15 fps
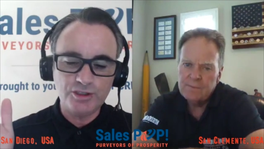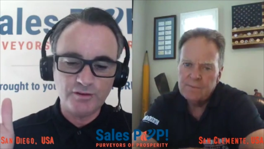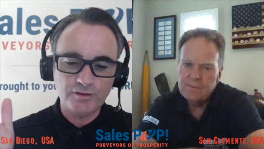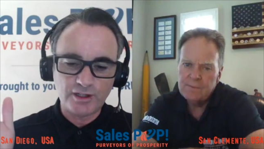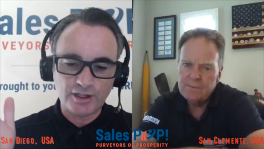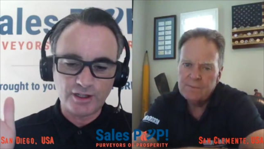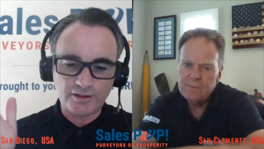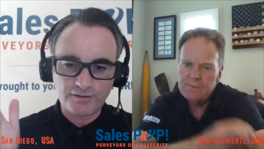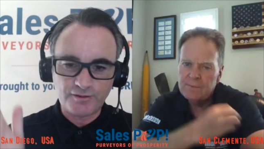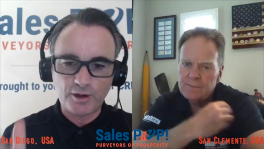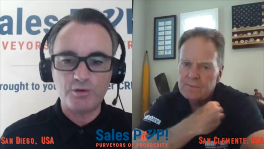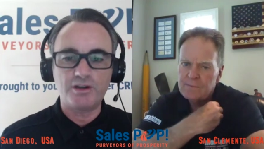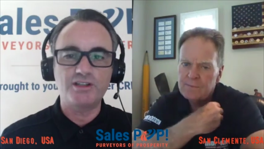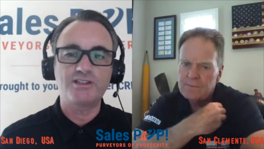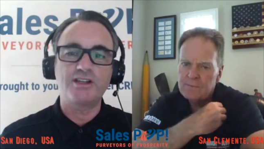Speaker 1: you've got to
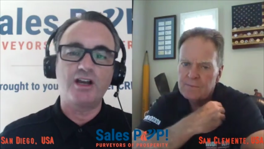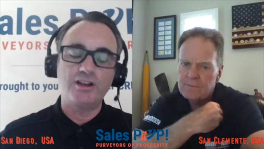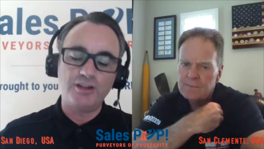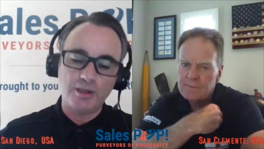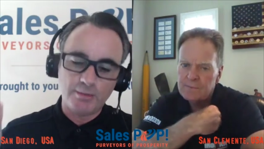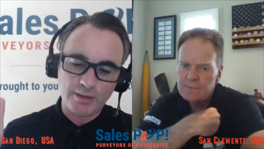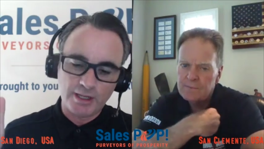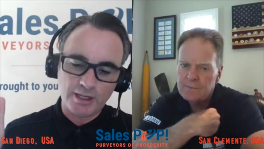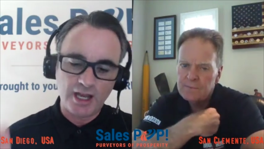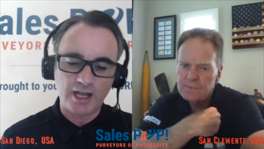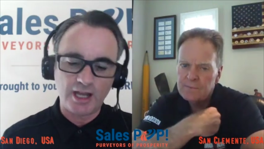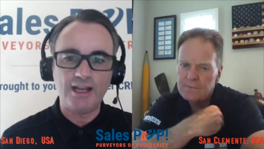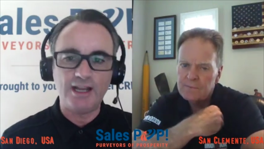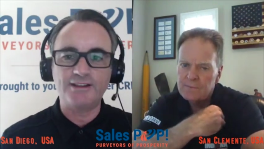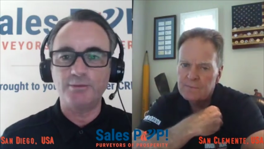focus on them and not
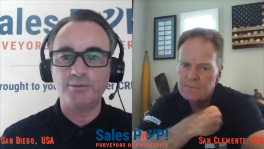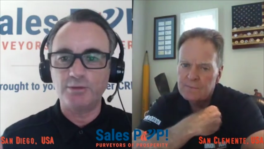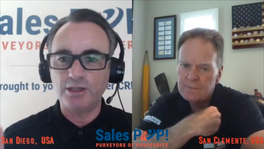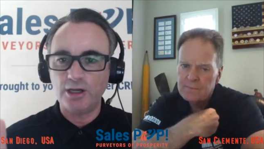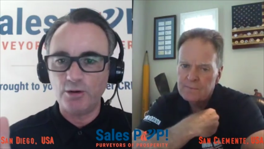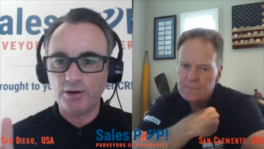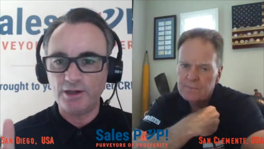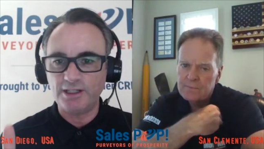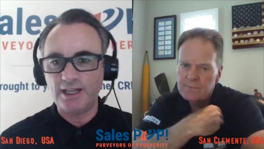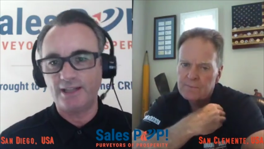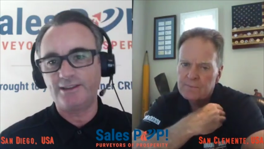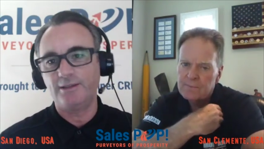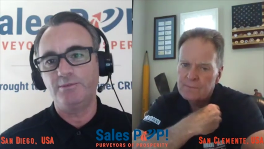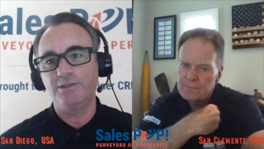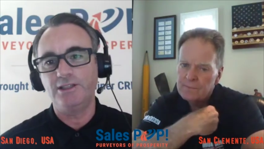let them go and get
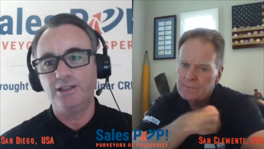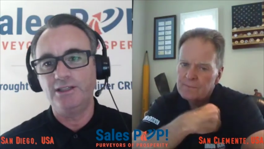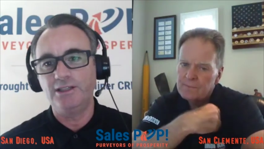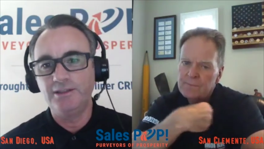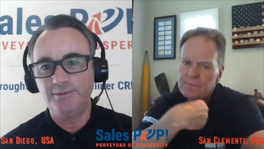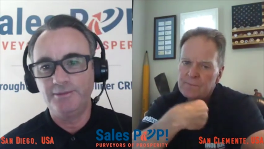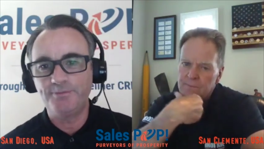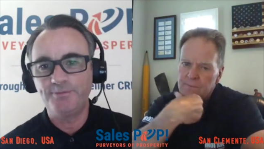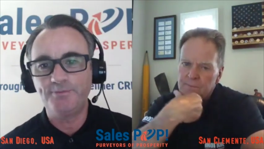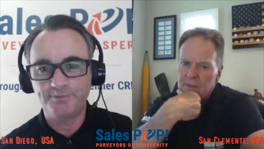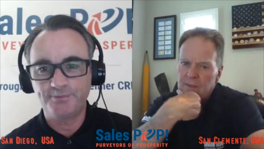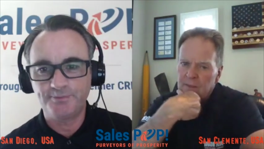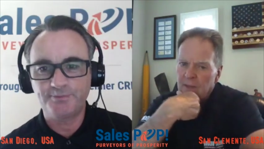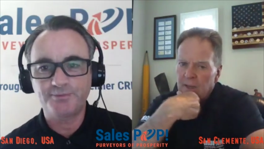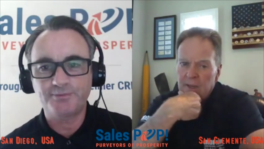them done.
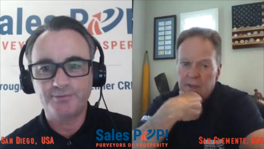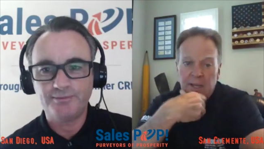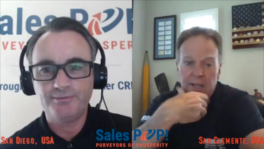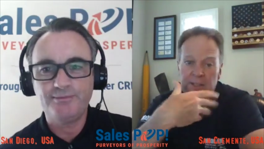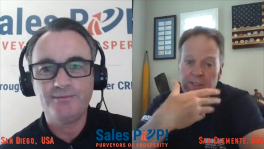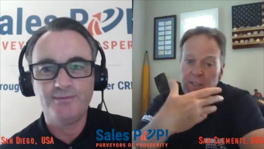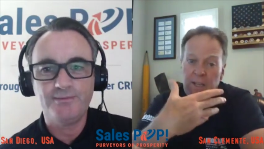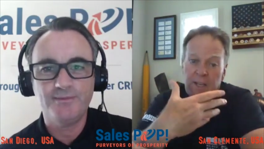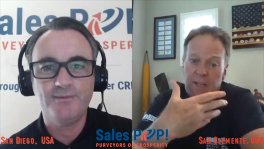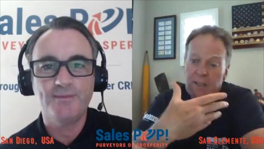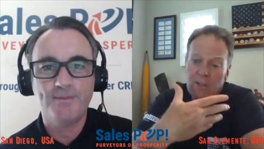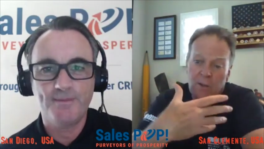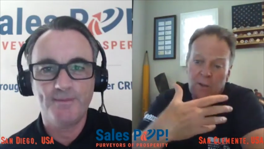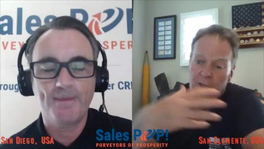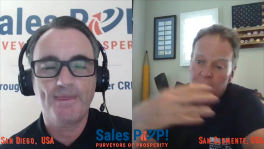
Speaker 2: It,
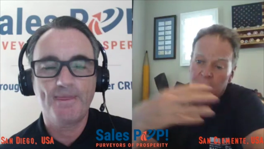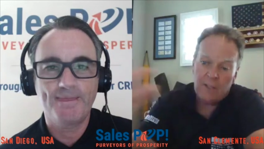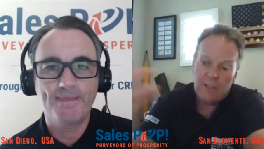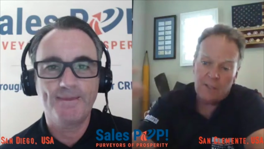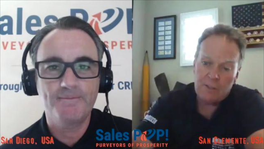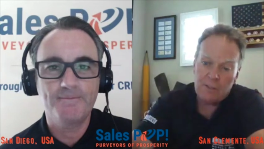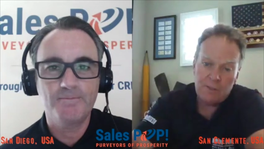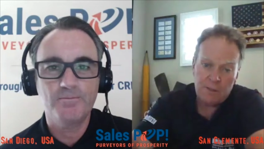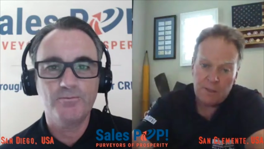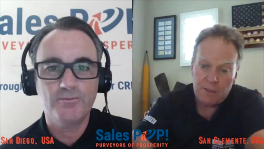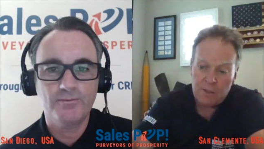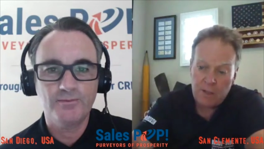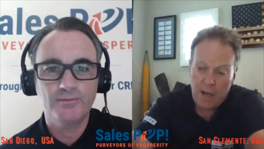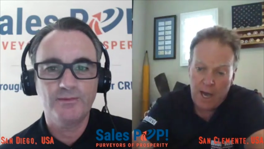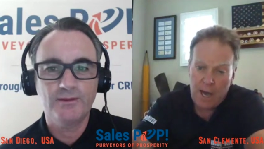it, look, the,
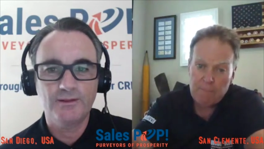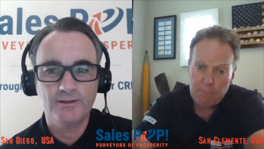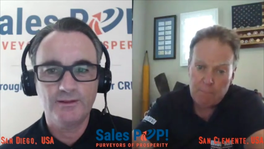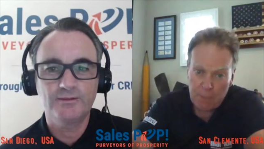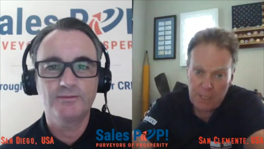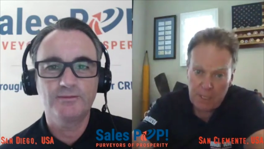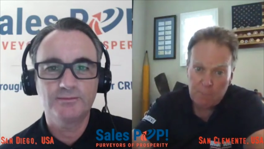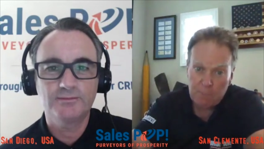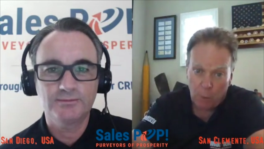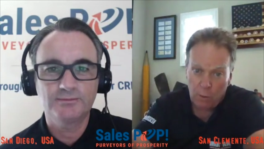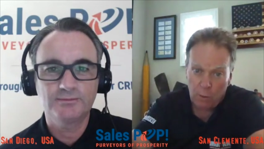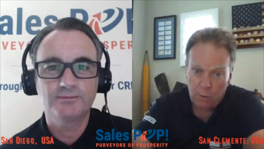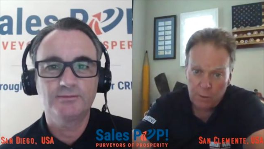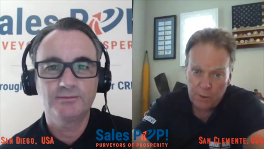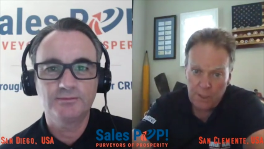the top
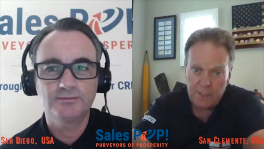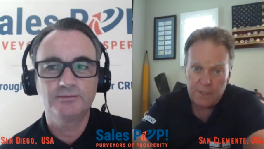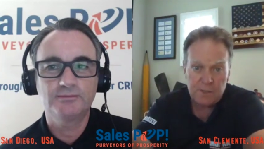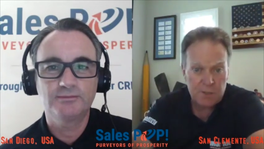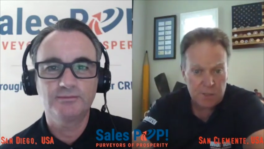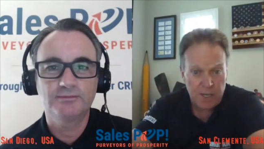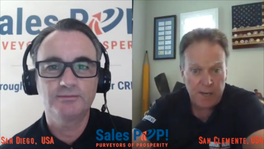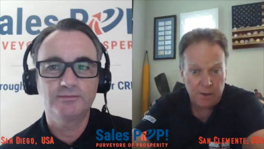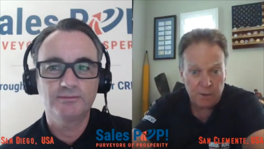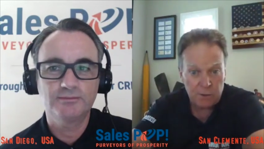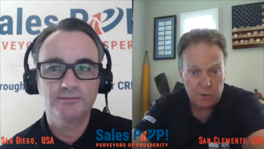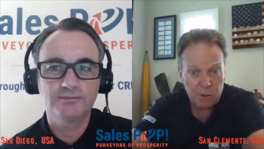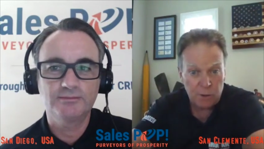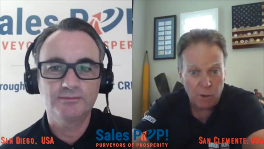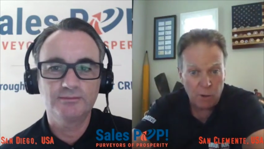people in
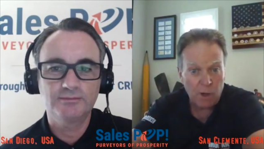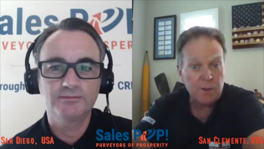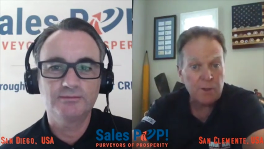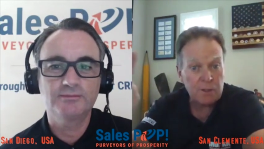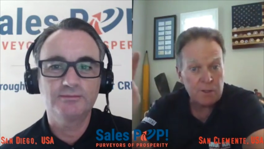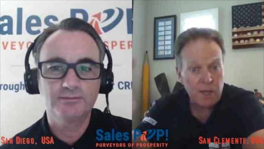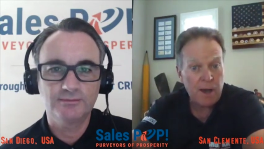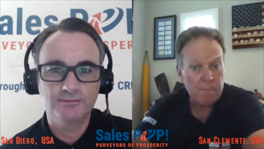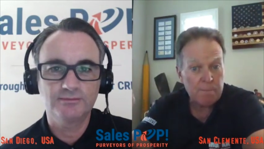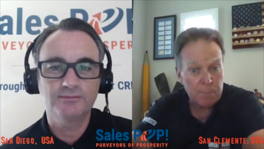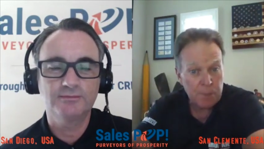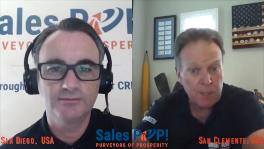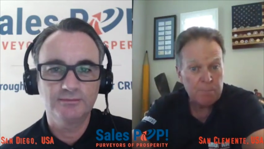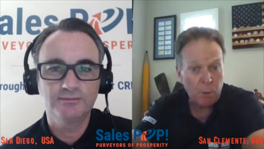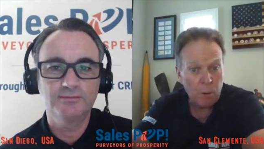sales are the
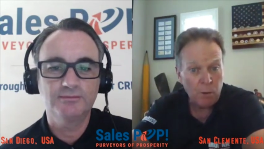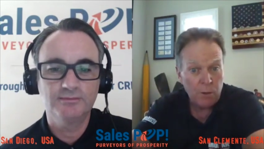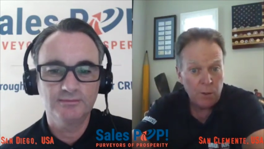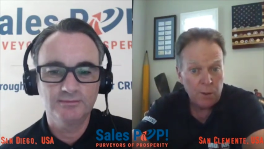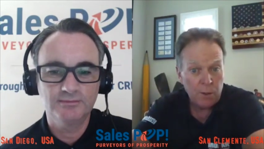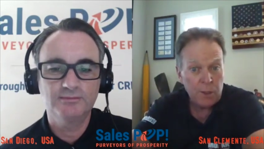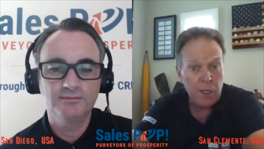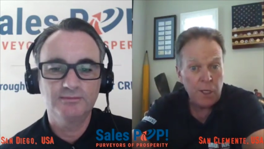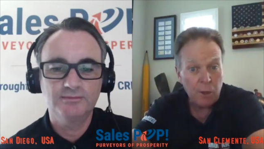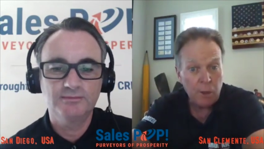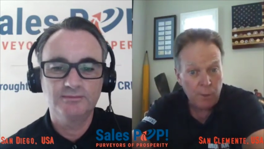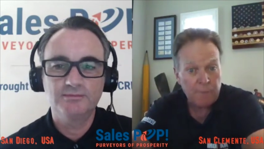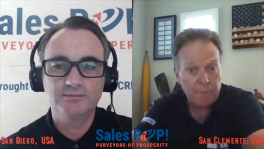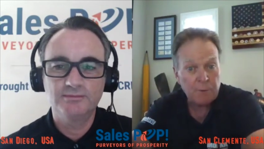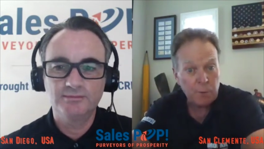top people
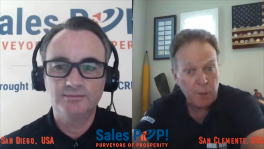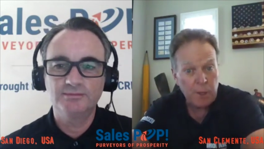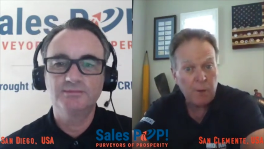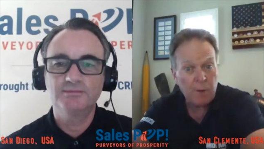year after